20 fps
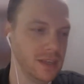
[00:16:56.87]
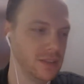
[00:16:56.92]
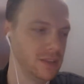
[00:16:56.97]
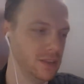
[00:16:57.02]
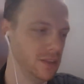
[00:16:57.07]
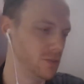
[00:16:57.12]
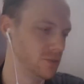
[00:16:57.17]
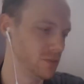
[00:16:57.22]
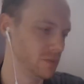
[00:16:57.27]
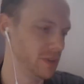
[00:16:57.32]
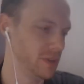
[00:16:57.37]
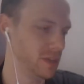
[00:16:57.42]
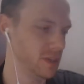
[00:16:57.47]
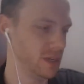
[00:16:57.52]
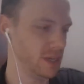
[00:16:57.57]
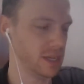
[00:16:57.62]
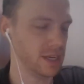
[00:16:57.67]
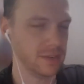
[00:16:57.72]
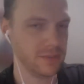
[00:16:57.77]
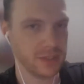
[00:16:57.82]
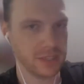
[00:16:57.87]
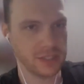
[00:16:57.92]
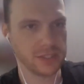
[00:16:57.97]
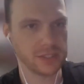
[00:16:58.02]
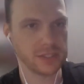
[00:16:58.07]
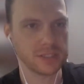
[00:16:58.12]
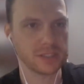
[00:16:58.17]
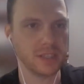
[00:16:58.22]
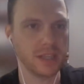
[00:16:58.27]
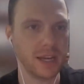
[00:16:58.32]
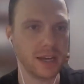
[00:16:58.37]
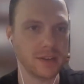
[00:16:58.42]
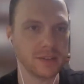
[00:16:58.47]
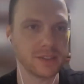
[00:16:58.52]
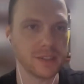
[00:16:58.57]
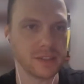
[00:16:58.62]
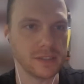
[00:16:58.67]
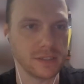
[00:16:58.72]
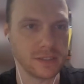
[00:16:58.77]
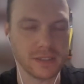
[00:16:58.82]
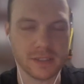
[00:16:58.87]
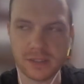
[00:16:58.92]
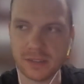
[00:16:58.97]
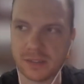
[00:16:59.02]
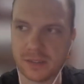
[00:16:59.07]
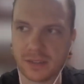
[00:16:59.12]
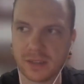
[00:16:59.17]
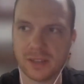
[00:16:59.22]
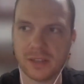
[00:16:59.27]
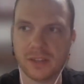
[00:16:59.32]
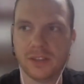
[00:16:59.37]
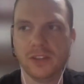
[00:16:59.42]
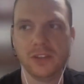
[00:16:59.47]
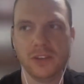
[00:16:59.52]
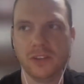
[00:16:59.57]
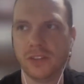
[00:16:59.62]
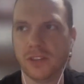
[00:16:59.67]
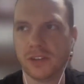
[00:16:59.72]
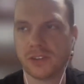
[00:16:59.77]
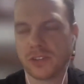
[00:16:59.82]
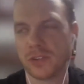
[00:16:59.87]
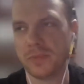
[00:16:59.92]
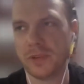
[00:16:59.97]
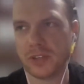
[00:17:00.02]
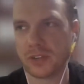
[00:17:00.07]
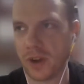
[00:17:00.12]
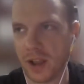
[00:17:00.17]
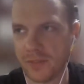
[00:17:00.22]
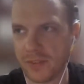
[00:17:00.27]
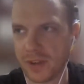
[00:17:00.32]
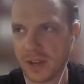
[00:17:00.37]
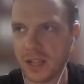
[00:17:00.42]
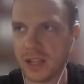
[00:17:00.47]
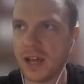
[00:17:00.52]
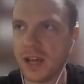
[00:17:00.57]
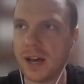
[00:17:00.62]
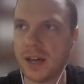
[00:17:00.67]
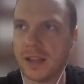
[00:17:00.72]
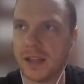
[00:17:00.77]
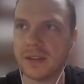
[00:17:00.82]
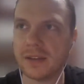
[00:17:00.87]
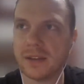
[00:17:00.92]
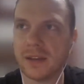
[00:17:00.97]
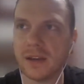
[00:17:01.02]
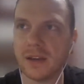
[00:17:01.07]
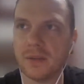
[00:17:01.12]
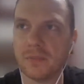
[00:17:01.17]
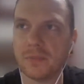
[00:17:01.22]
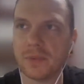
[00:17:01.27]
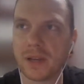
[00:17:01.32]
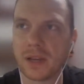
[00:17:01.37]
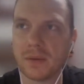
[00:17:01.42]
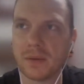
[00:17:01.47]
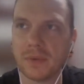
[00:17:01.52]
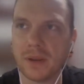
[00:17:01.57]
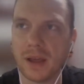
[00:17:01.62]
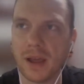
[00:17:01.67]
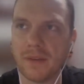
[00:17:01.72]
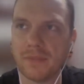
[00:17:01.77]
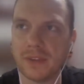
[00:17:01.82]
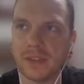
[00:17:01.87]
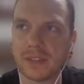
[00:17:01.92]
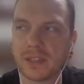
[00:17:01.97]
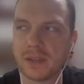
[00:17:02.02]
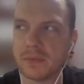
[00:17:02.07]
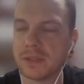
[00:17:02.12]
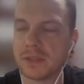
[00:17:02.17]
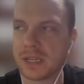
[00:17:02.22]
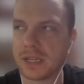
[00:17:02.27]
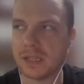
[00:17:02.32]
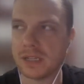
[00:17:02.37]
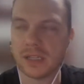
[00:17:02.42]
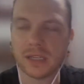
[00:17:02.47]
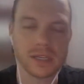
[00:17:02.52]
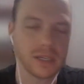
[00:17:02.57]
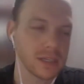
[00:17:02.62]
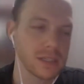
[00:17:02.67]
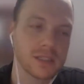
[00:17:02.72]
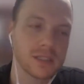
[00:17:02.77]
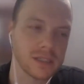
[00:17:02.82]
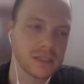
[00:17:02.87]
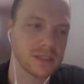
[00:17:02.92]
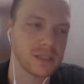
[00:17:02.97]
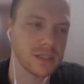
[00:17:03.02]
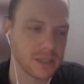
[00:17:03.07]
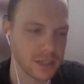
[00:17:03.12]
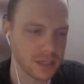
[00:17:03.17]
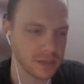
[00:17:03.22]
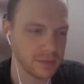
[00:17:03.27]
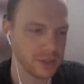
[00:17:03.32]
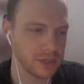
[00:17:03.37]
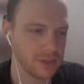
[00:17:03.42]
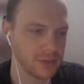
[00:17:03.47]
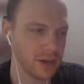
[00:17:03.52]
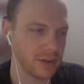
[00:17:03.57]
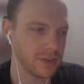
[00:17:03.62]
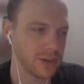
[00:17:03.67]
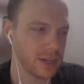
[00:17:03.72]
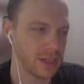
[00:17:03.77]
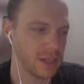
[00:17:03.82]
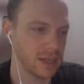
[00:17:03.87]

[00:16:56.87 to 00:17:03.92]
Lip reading: and the usability of it just allows it to, because this will be driving a lot, being able to have these seamless analytics. It's going to be driving a